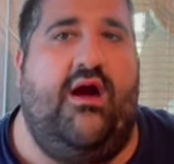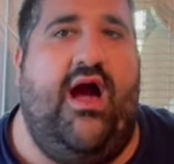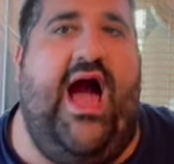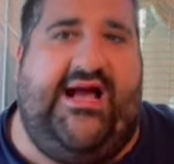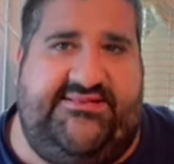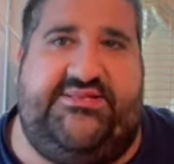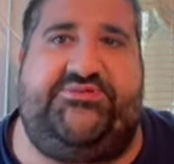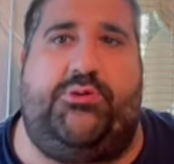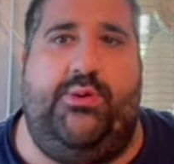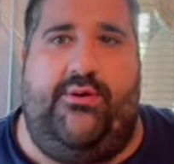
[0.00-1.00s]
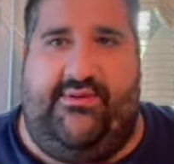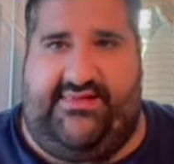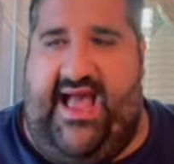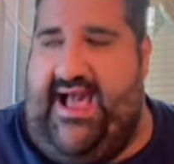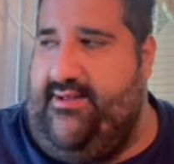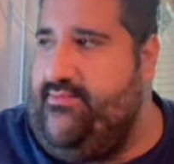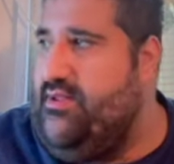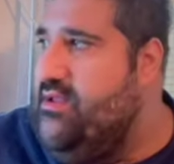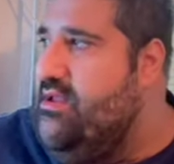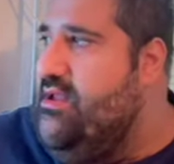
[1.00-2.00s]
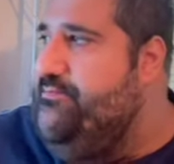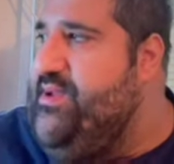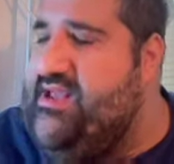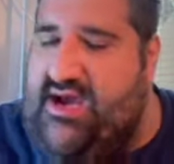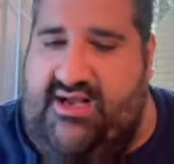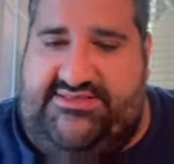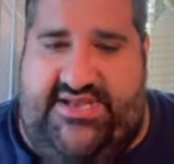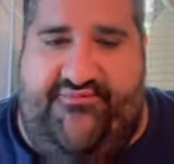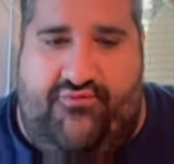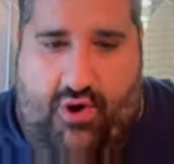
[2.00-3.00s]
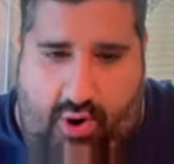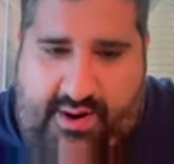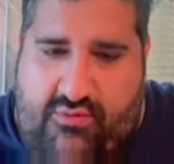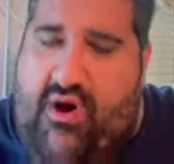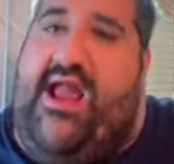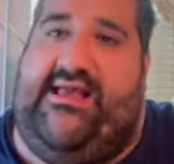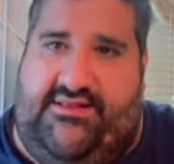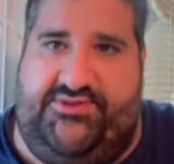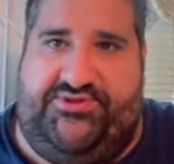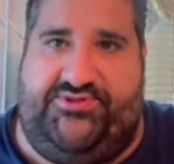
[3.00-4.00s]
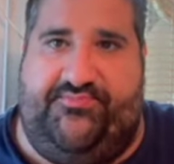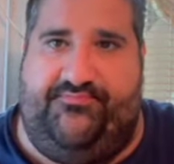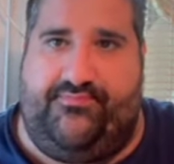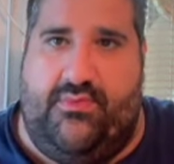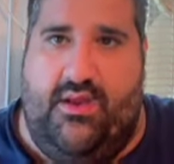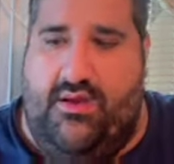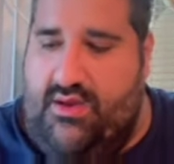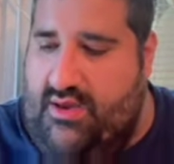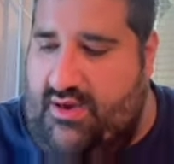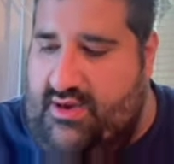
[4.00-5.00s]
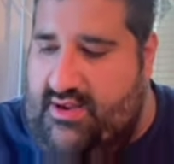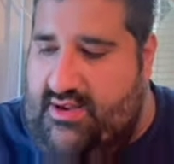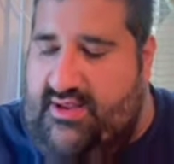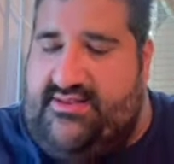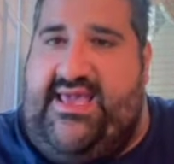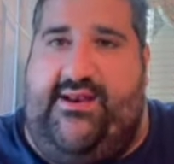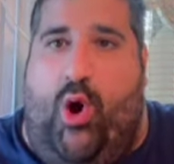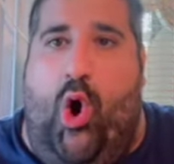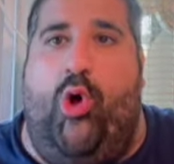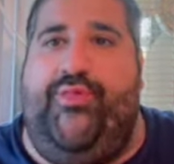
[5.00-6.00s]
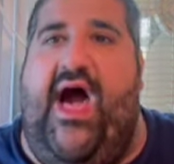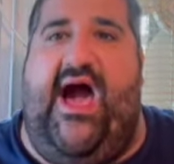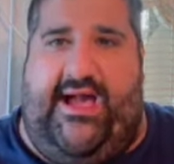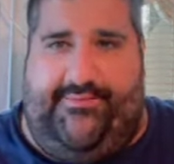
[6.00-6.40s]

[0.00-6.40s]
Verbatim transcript: I disagree with that. Because if Roman Reigns can hold on